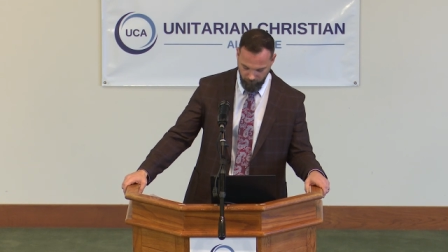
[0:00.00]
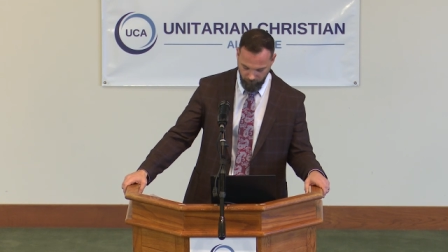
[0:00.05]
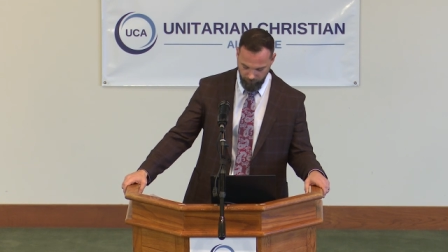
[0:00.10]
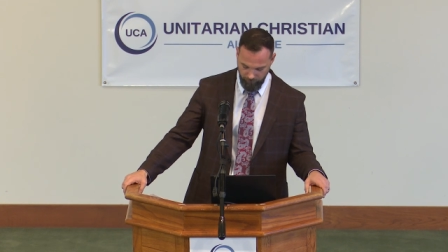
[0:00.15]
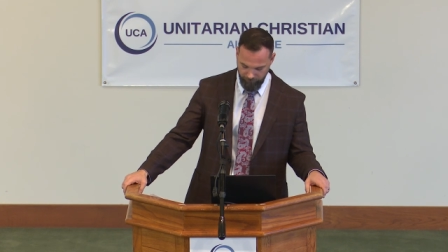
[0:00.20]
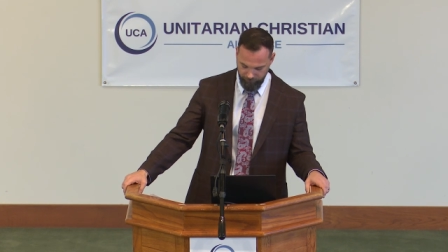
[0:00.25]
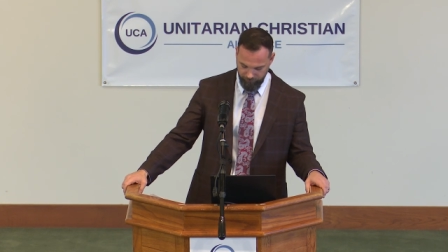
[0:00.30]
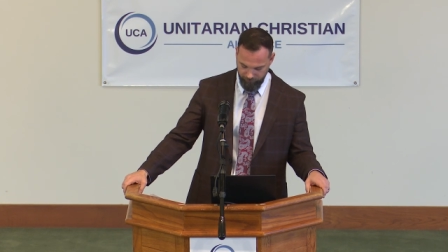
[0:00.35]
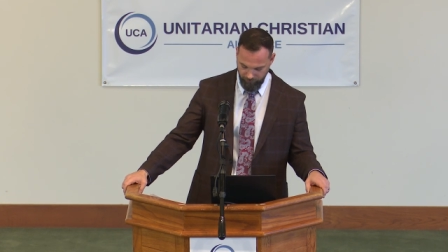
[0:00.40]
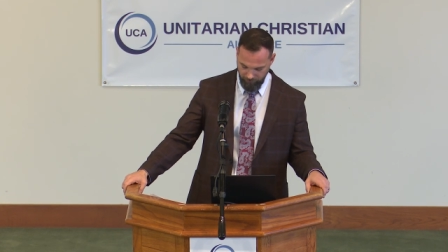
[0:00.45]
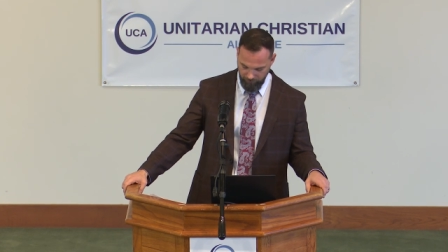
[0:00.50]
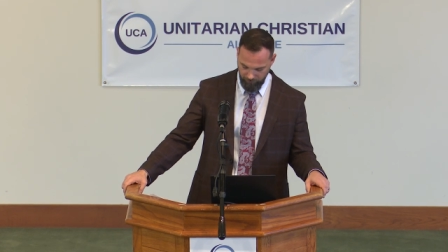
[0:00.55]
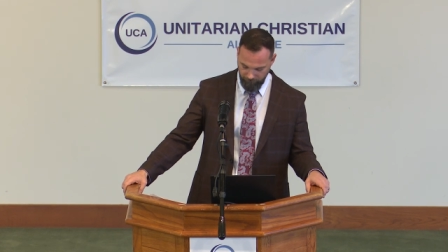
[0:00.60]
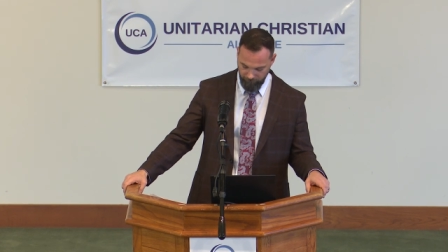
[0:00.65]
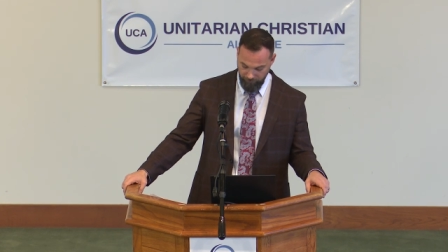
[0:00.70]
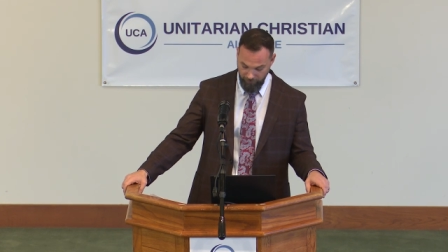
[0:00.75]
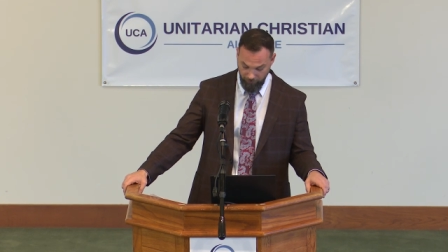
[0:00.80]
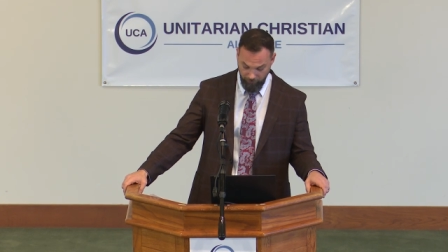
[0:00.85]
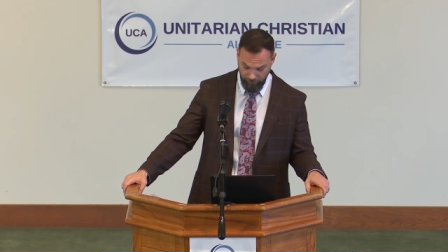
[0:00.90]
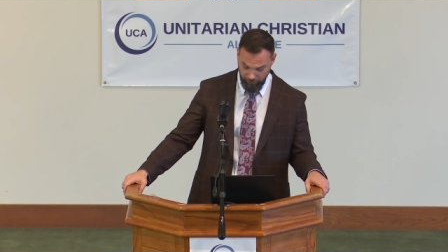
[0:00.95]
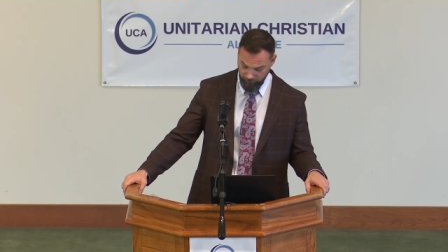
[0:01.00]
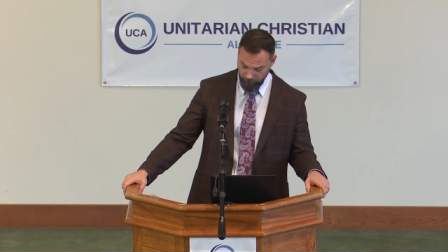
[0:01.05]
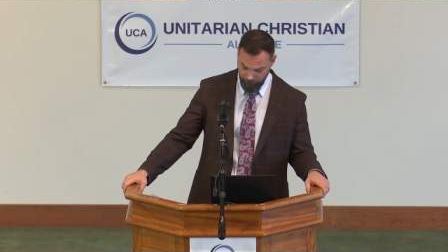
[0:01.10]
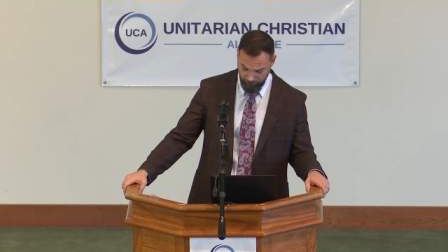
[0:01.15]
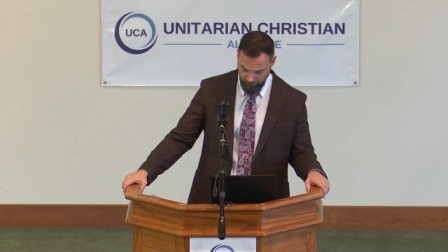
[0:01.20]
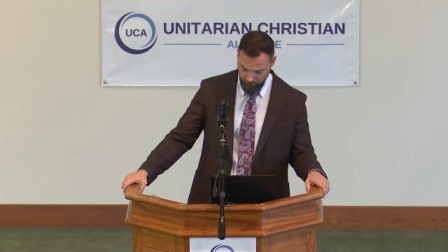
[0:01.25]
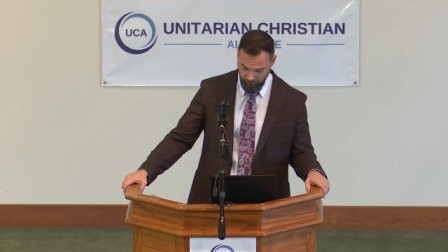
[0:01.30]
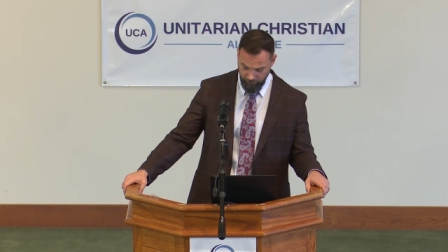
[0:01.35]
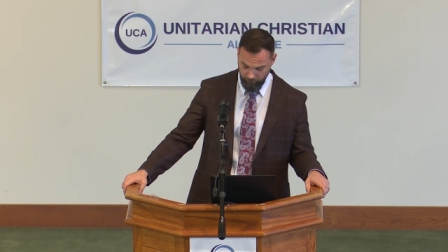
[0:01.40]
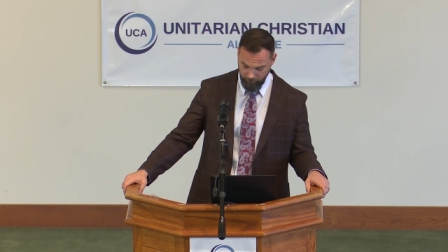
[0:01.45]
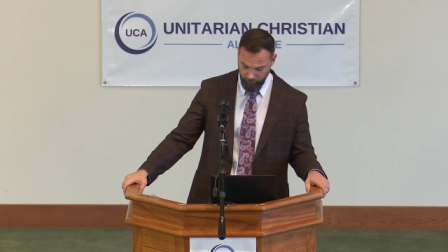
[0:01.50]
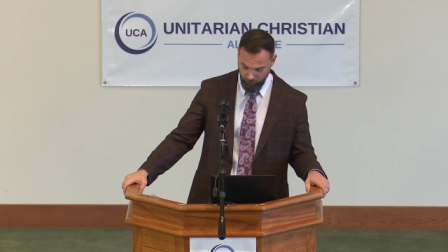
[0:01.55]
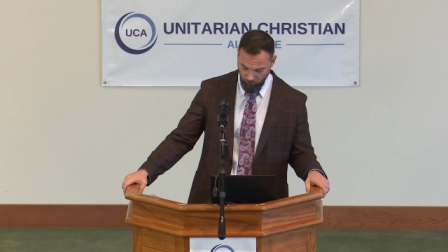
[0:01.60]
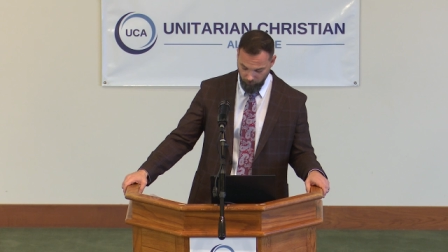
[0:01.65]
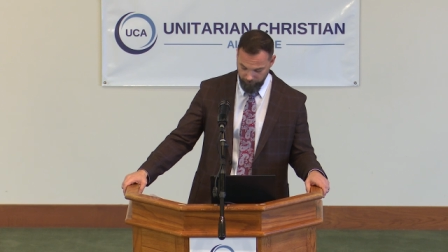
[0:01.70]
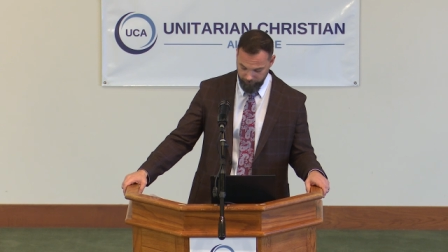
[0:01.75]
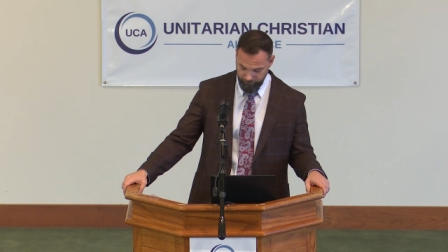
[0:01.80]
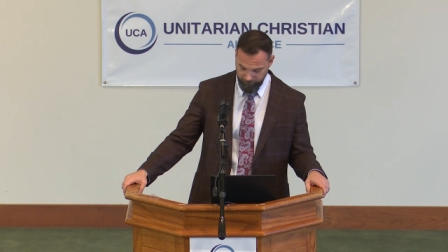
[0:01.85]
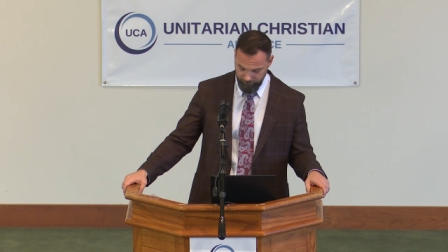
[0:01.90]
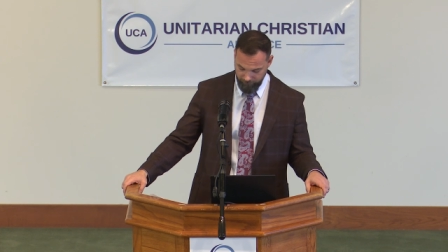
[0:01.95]
who is a very, very
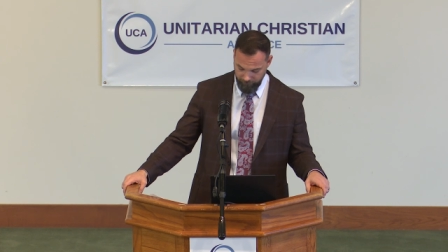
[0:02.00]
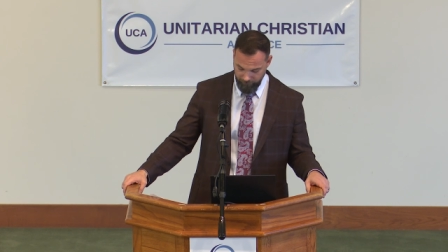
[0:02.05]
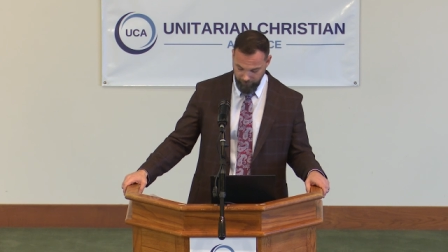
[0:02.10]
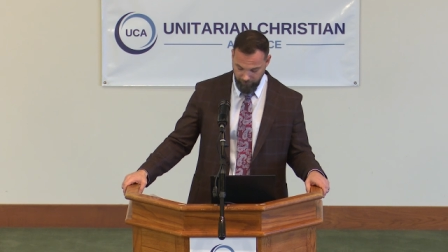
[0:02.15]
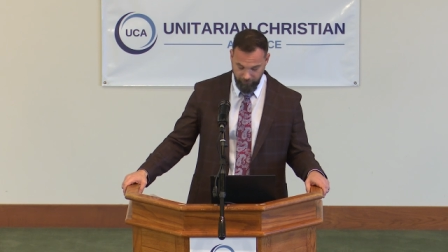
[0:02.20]
important,